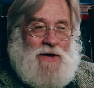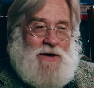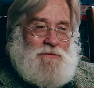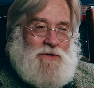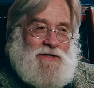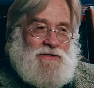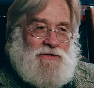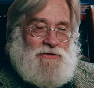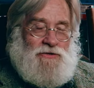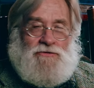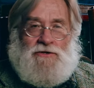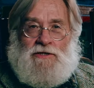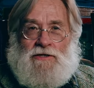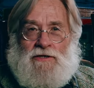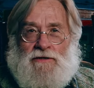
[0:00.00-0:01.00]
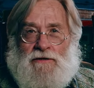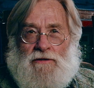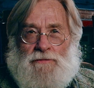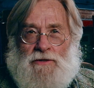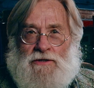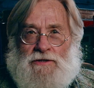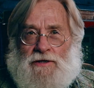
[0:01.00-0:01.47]
I mean to do this a little
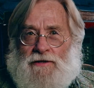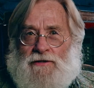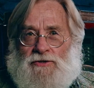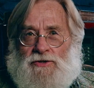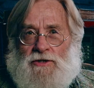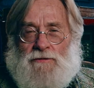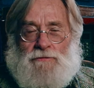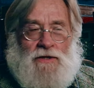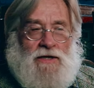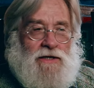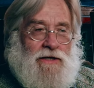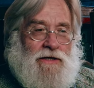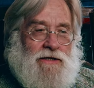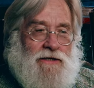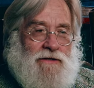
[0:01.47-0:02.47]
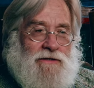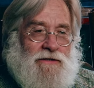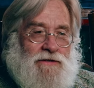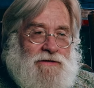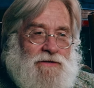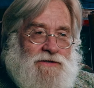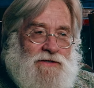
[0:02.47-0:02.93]
bit tongue in cheek, but I like
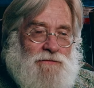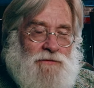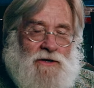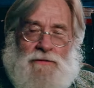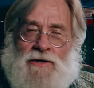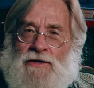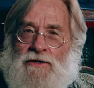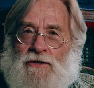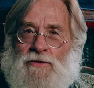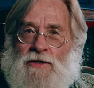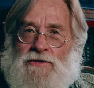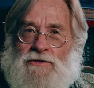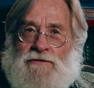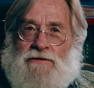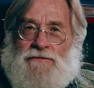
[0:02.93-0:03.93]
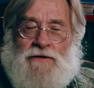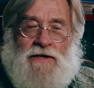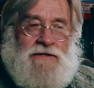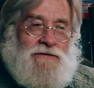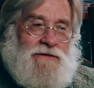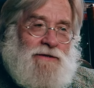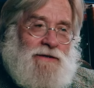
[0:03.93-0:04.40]
uh, there's something about your question that's
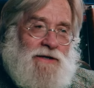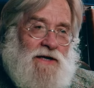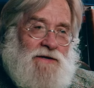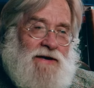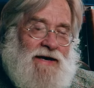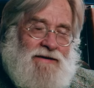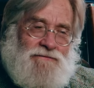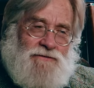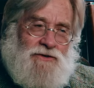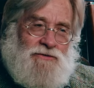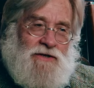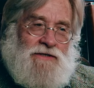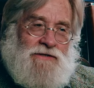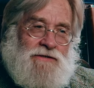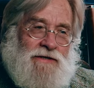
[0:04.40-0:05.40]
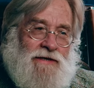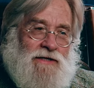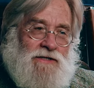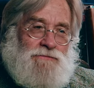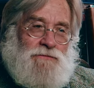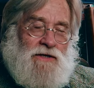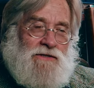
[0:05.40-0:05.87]
fascinating, and I have addressed
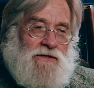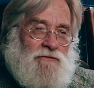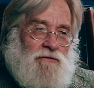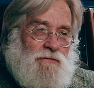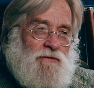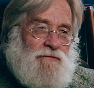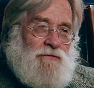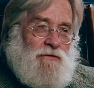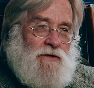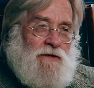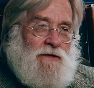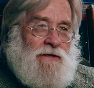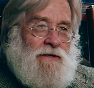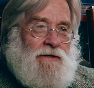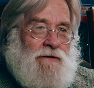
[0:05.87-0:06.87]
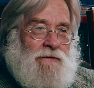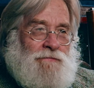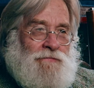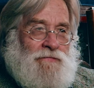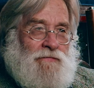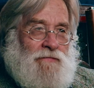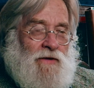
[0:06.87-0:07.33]
aspects of it before.
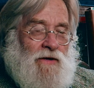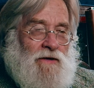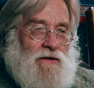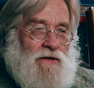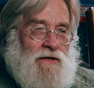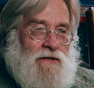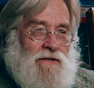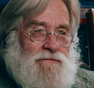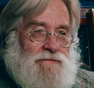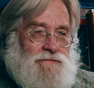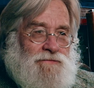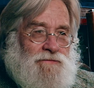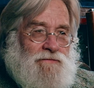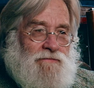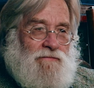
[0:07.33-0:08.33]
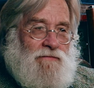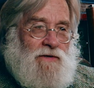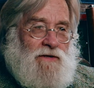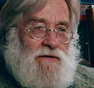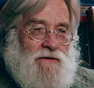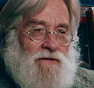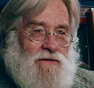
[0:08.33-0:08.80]
Um,
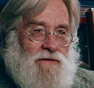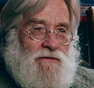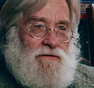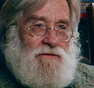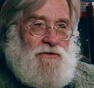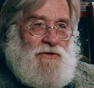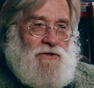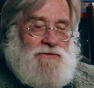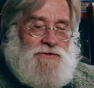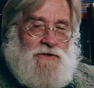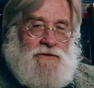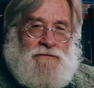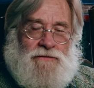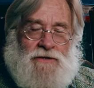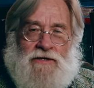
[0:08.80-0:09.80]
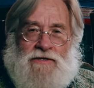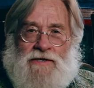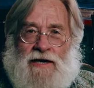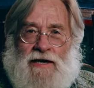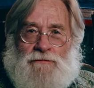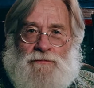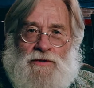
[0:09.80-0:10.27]
you know, certain things
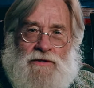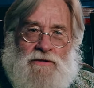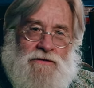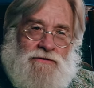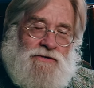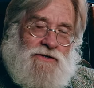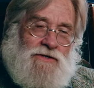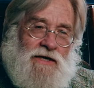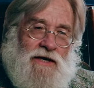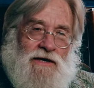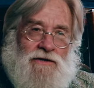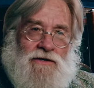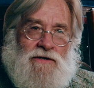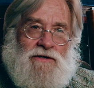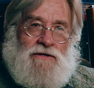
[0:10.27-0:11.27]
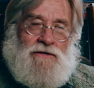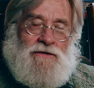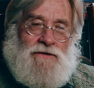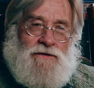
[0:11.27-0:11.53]
happen in society